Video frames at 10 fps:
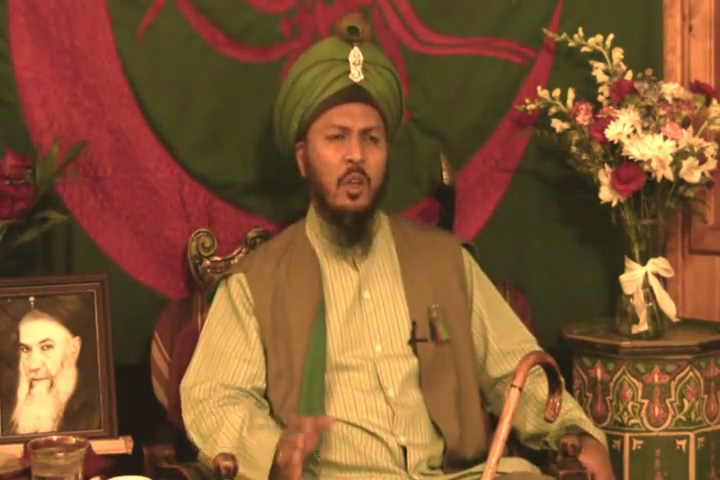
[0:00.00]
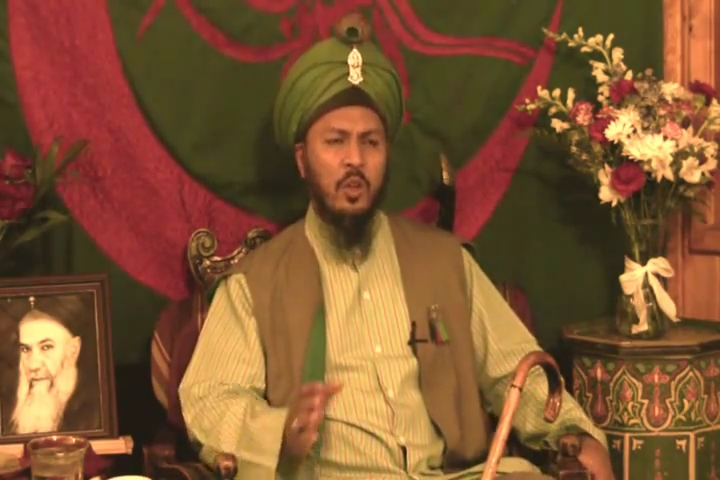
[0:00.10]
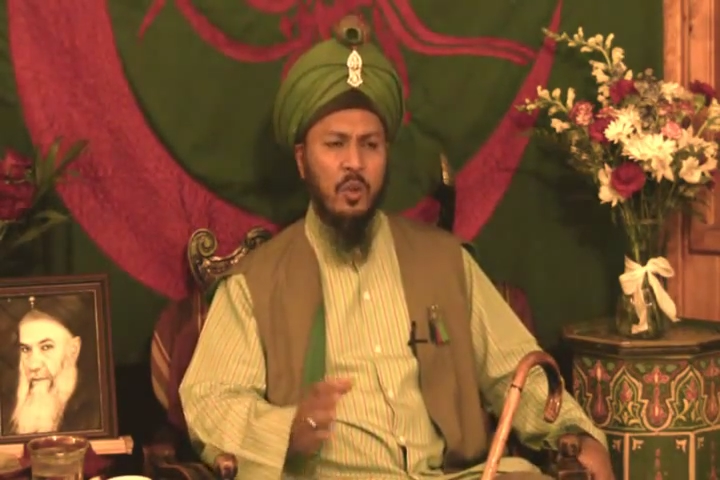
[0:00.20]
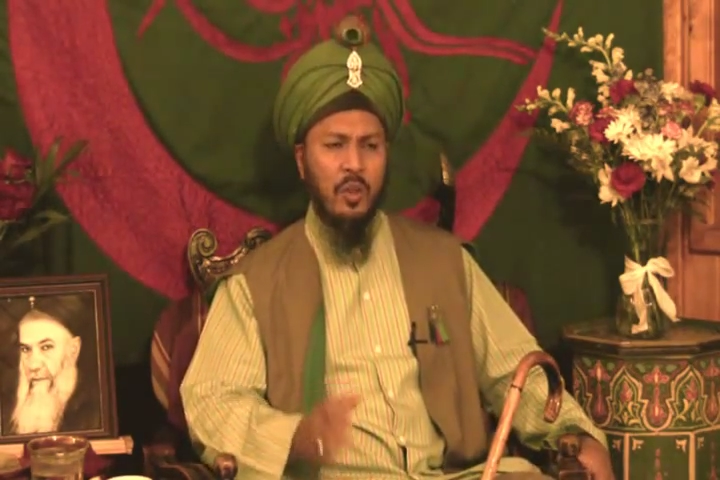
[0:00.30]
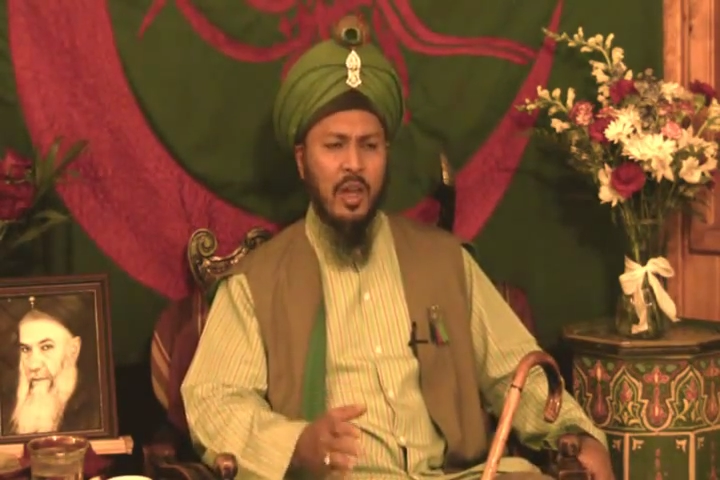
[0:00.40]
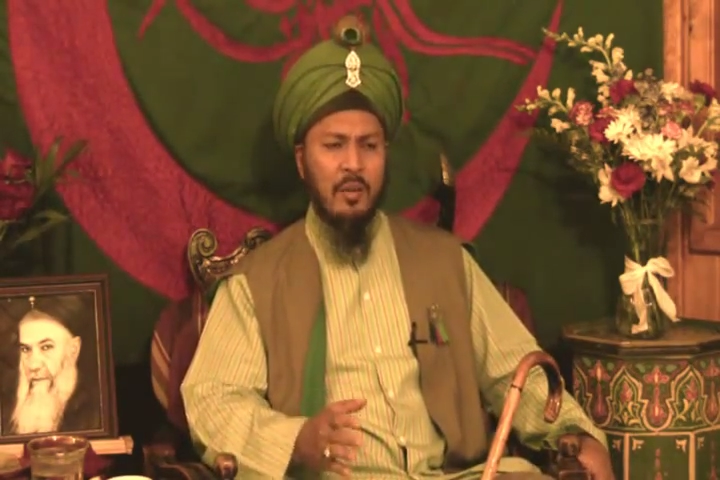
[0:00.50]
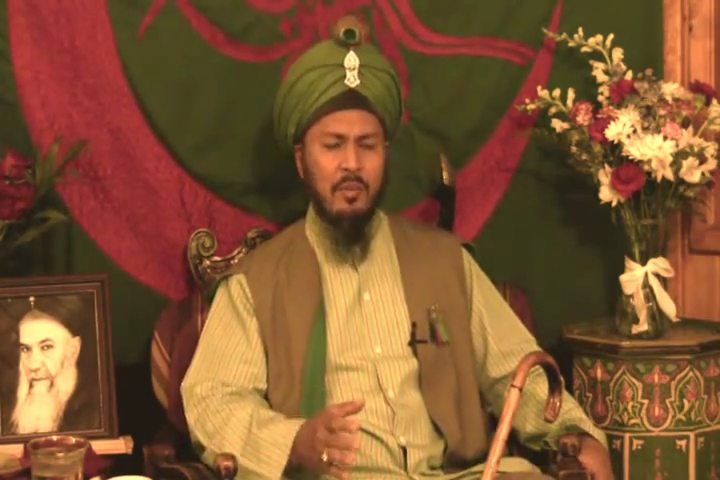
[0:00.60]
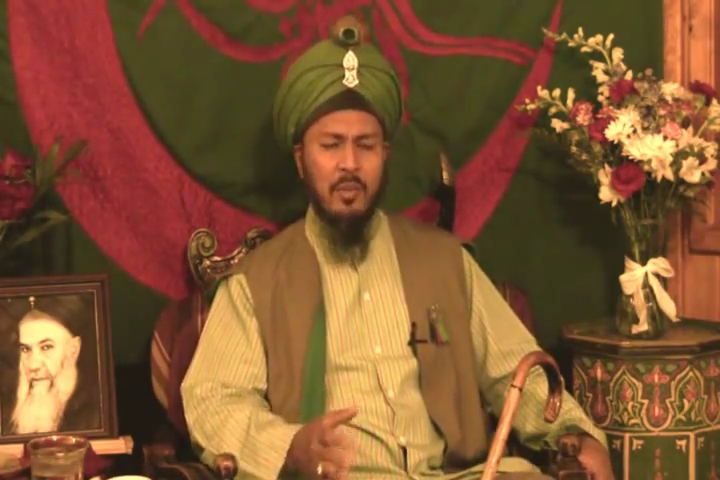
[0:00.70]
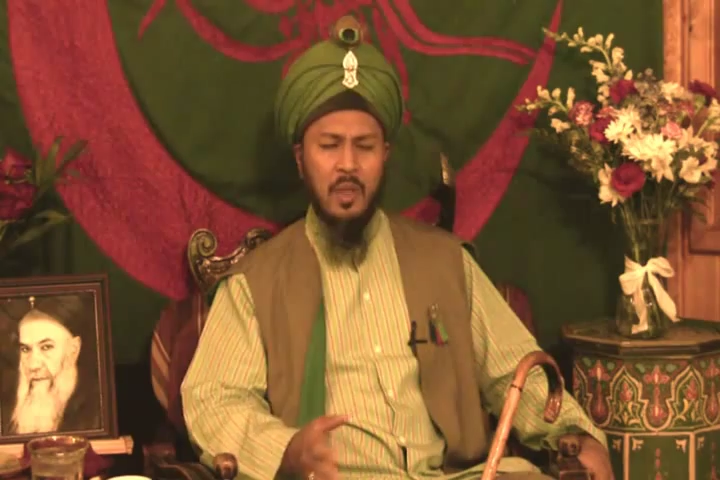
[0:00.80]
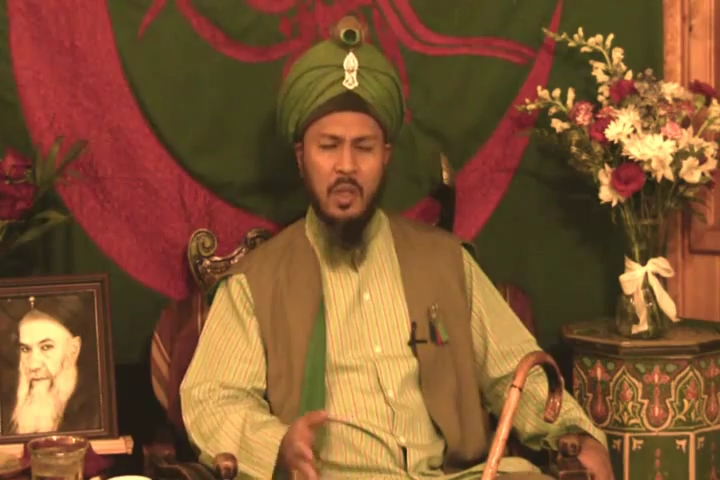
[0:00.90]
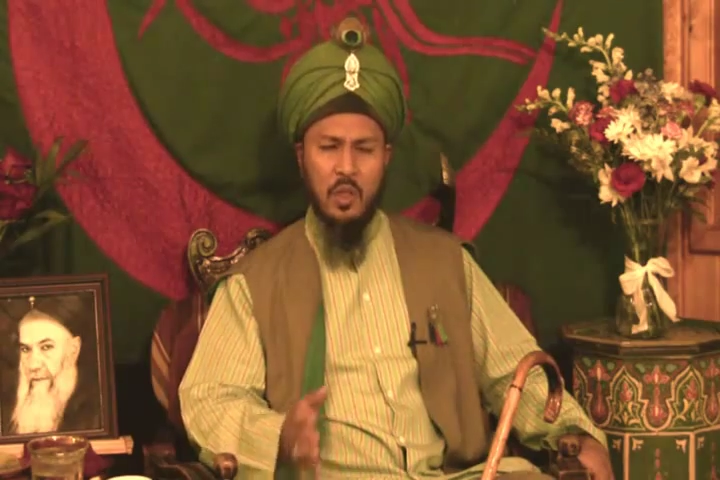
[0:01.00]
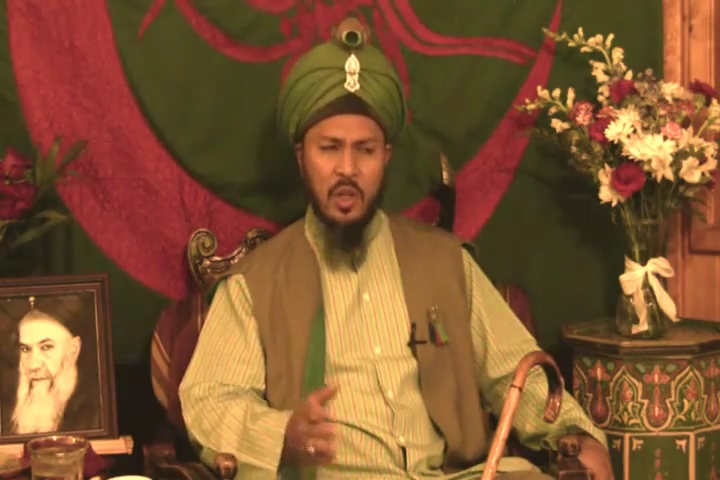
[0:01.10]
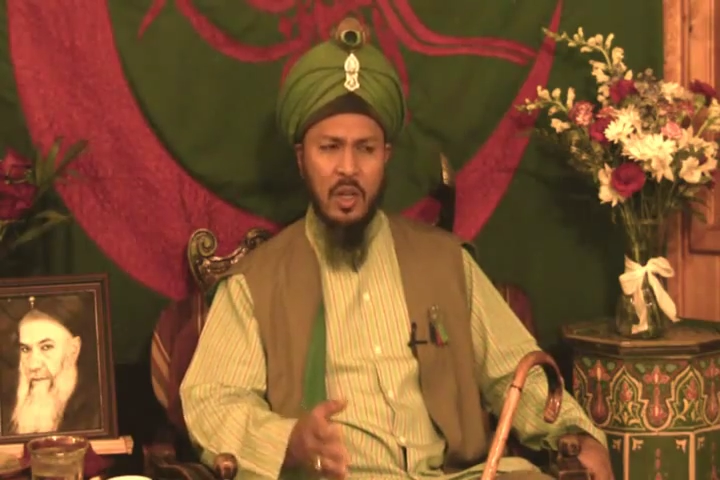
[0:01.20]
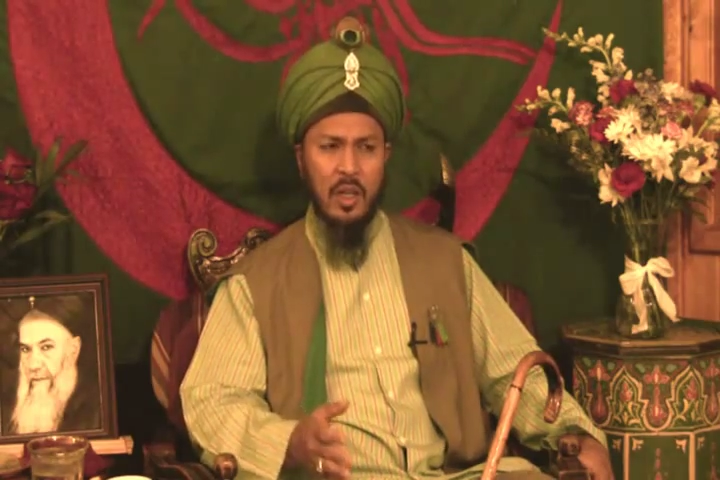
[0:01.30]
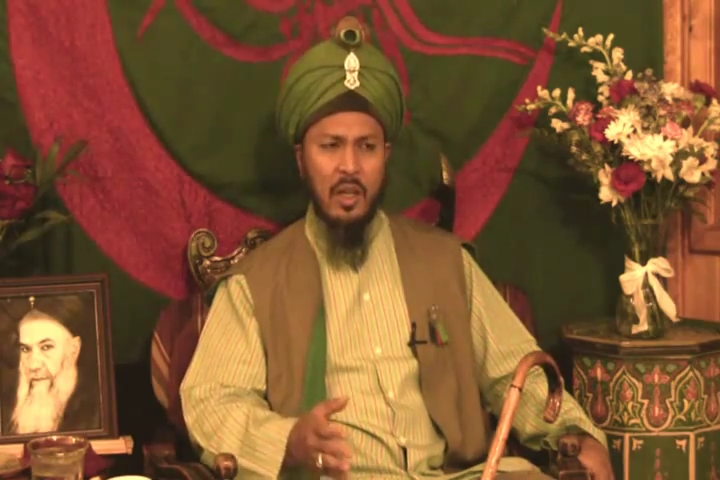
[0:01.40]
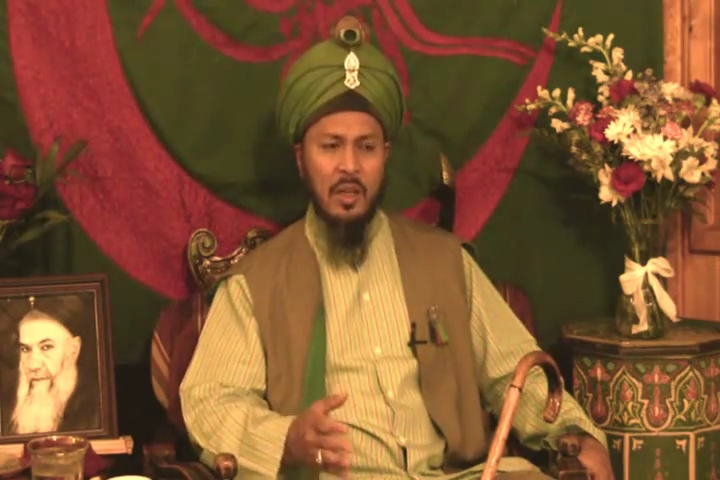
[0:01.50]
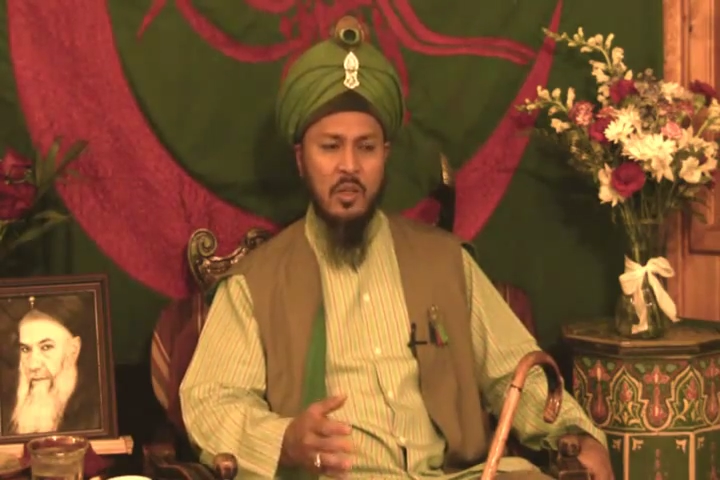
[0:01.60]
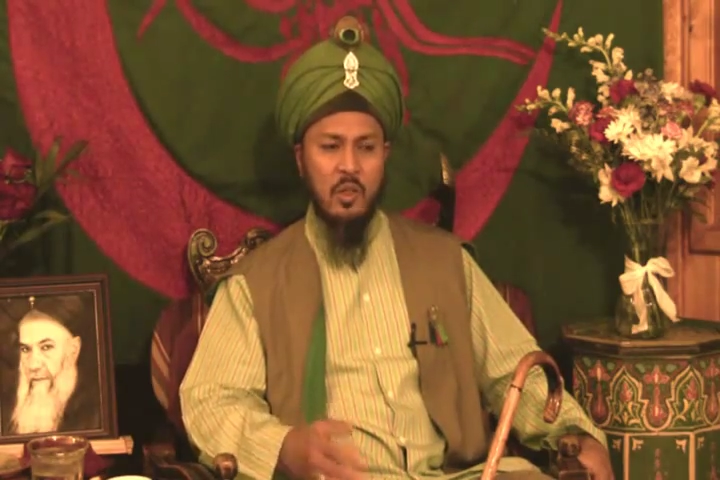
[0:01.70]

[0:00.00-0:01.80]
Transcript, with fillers: you do that, inshallah,